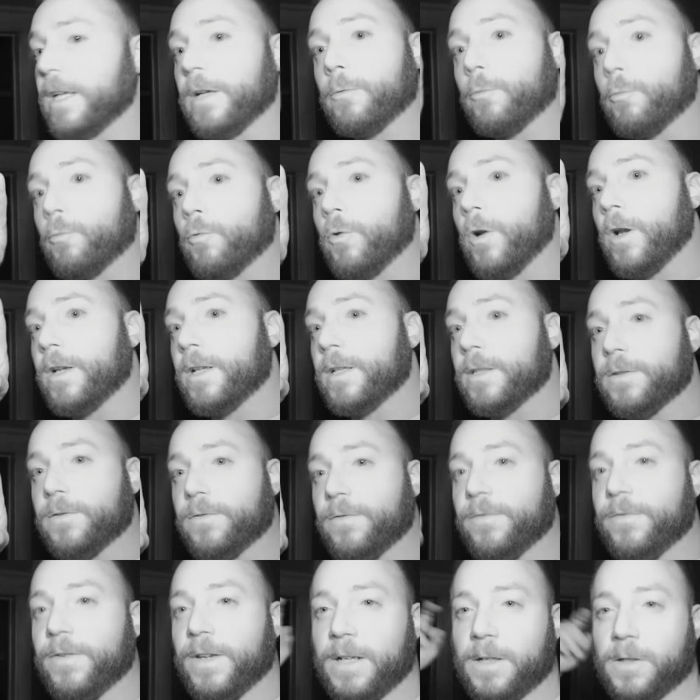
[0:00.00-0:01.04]
like run its
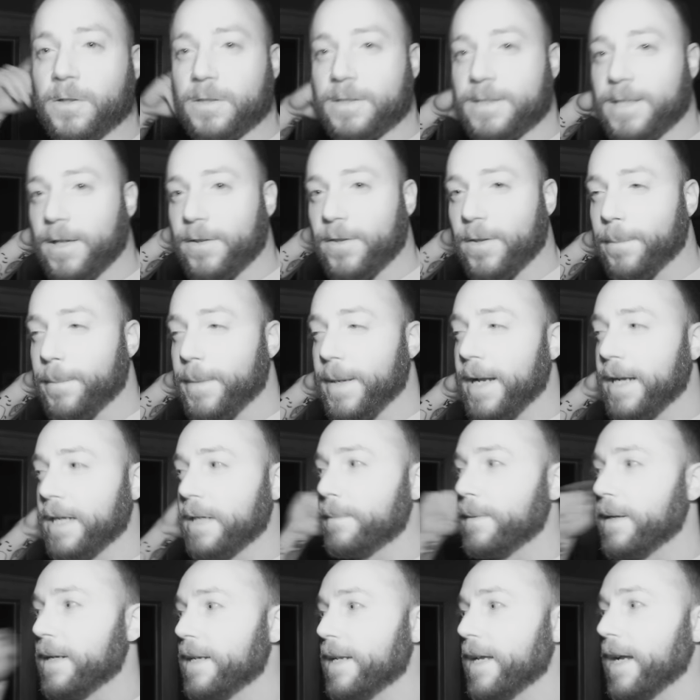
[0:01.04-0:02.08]
fingers down the back
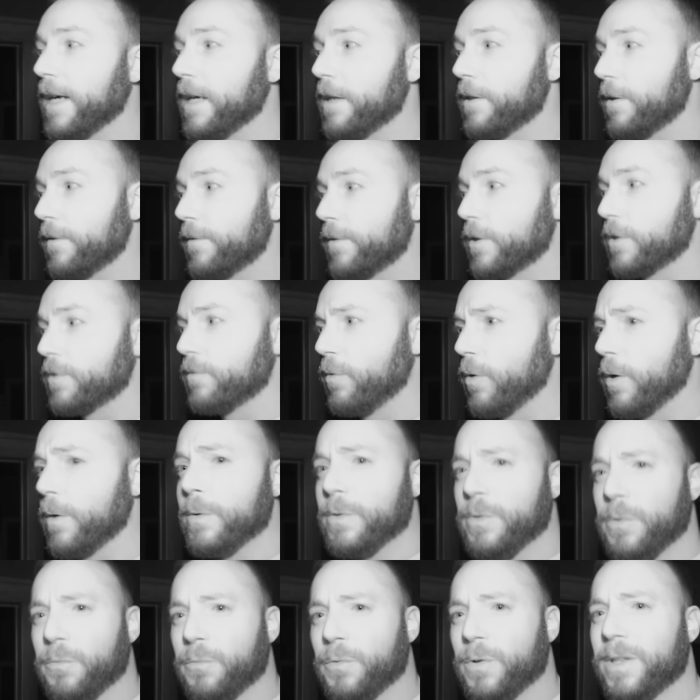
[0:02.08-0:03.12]
of my neck on the first floor. It
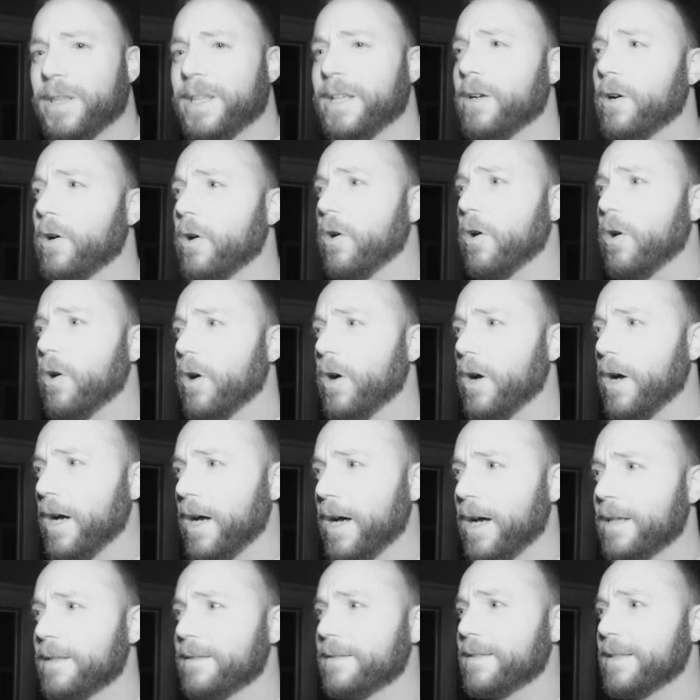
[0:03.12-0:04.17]
was a really
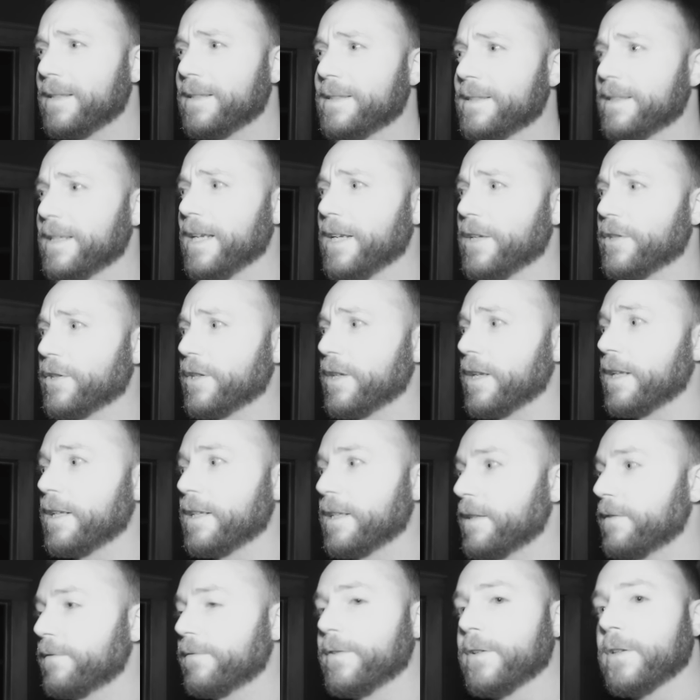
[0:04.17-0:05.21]
odd sensation. It
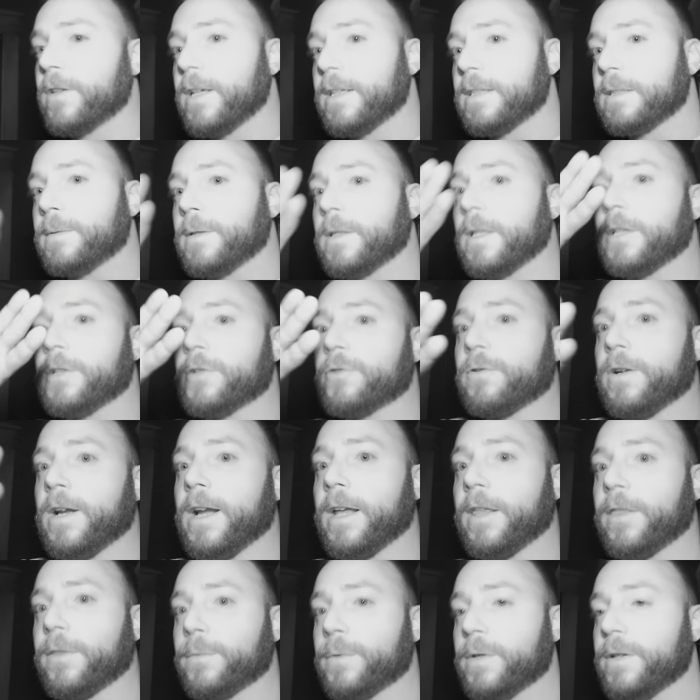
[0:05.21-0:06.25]
didn't feel like somebody like
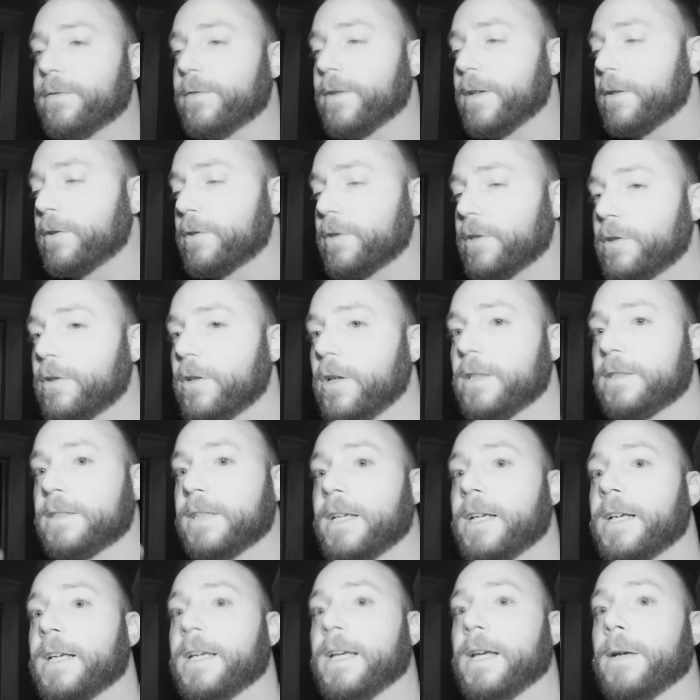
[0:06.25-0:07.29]
dragged three fingers across.
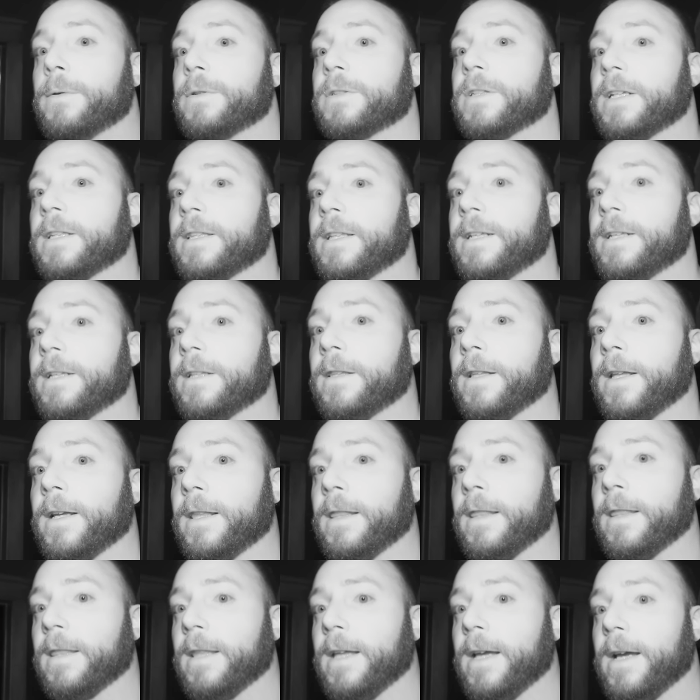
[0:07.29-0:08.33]
It was like they did like
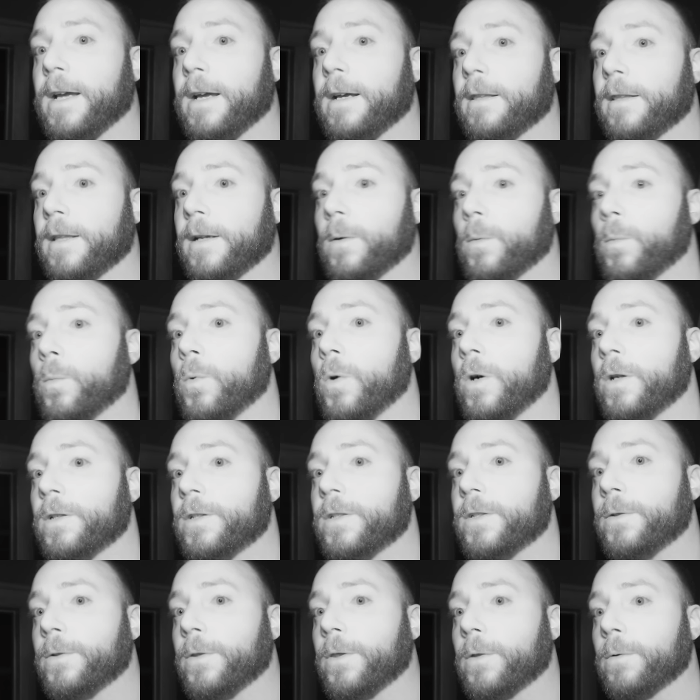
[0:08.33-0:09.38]
that, like one,
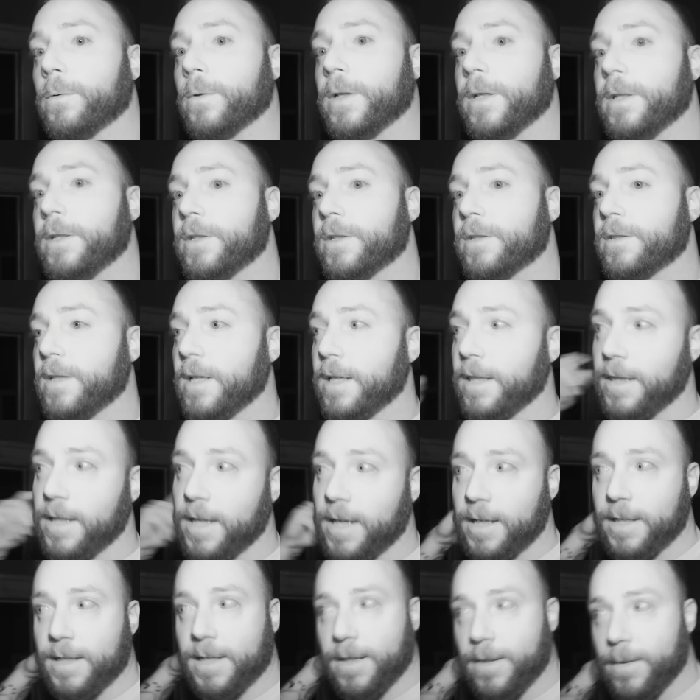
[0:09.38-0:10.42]
two, three, just like
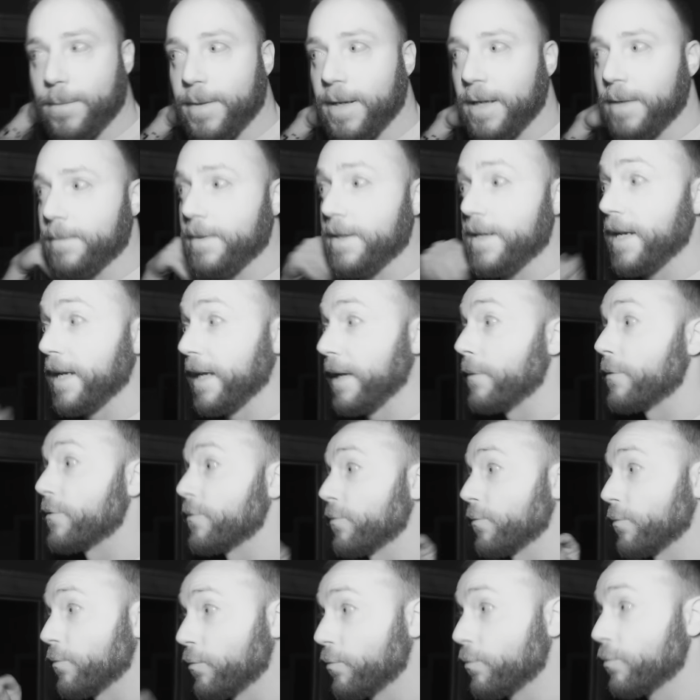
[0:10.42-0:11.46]
that down the back of my neck. It
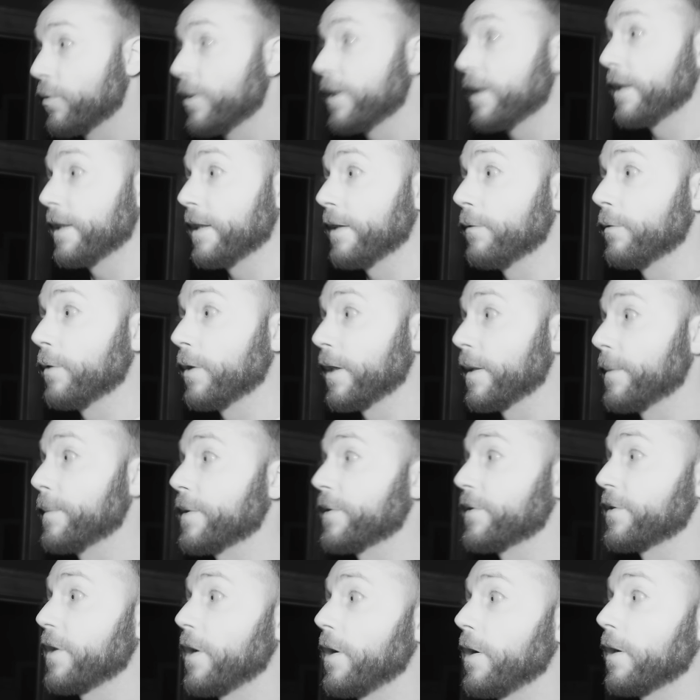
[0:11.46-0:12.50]
was really, really
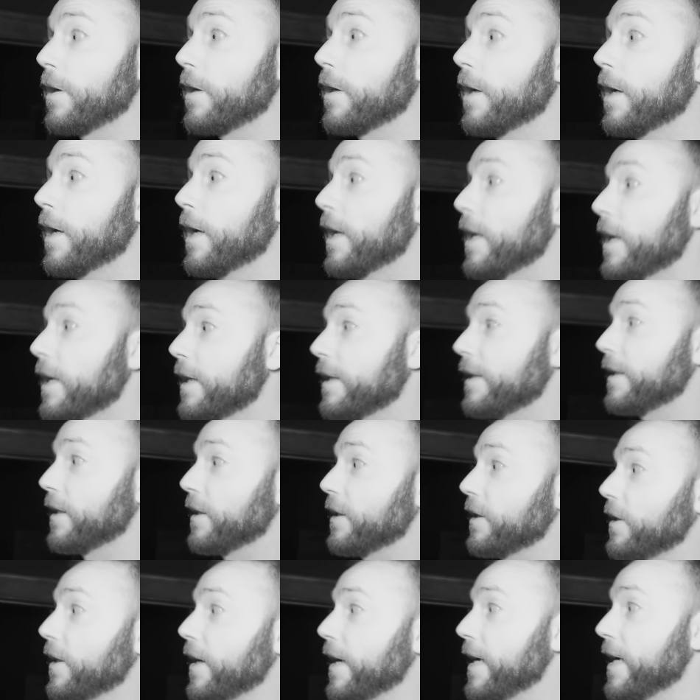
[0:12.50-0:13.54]
bizarre. The
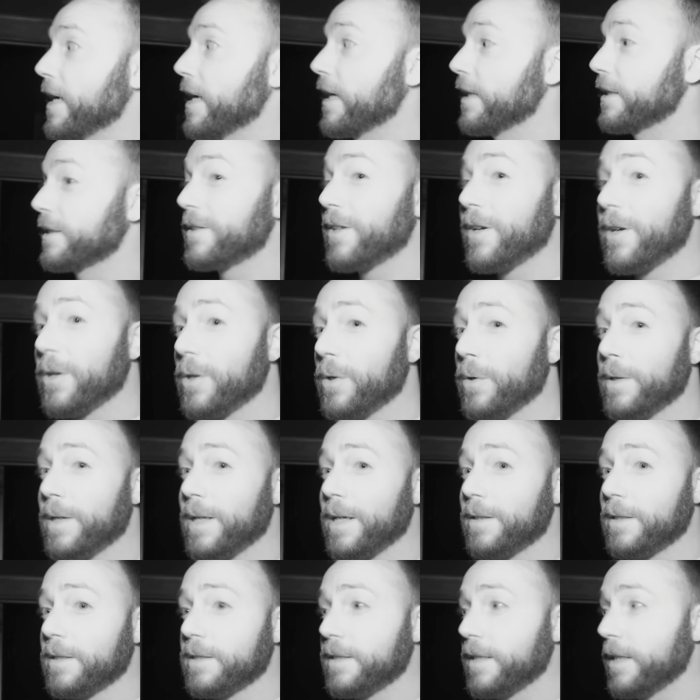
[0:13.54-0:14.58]
light I saw going
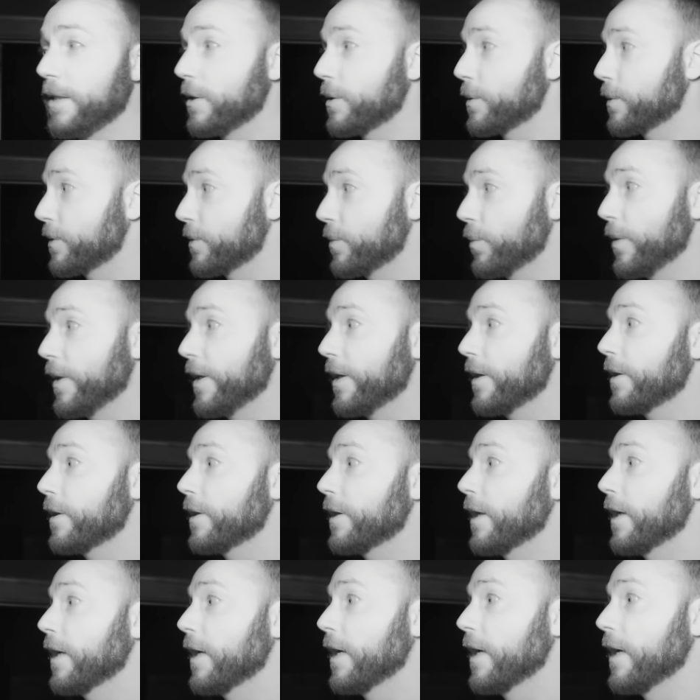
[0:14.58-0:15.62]
down the stairs was
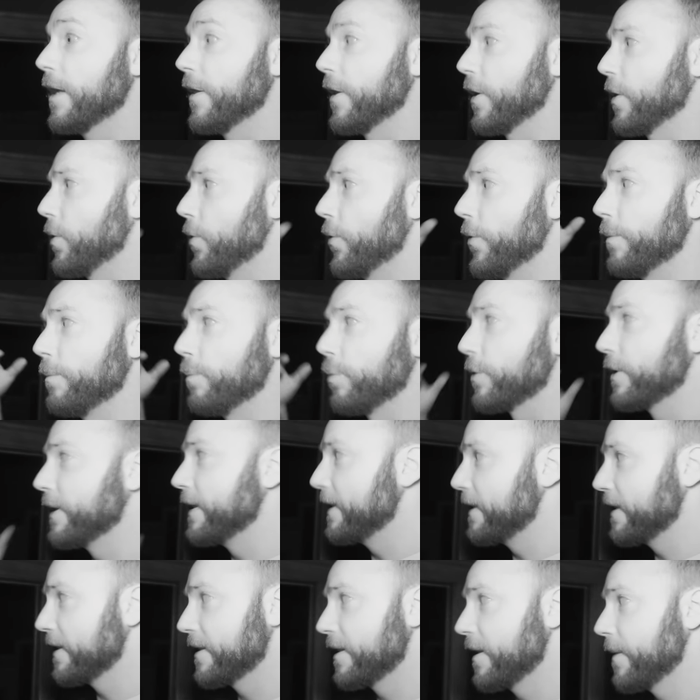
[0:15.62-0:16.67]
weird. The cold
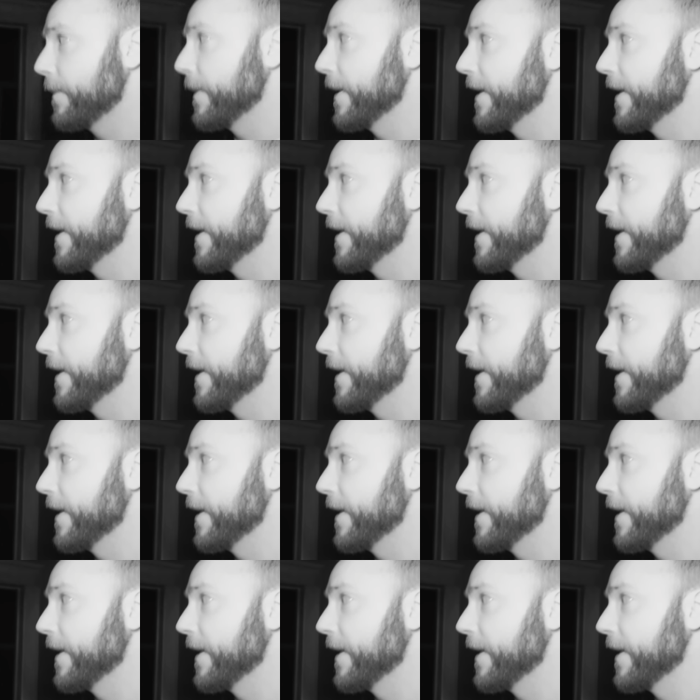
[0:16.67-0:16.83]
breezes in the